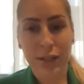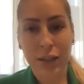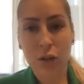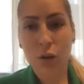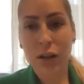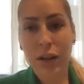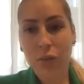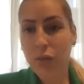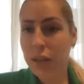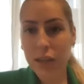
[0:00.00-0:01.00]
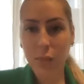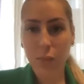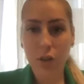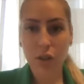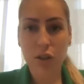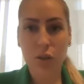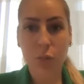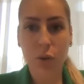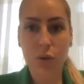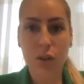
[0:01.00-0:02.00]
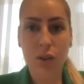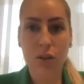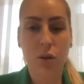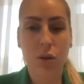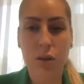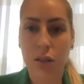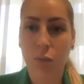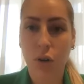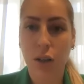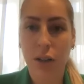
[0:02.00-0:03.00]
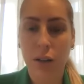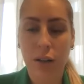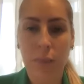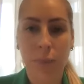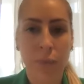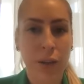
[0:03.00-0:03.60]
they look like fake images, you know, because they're shot somewhere in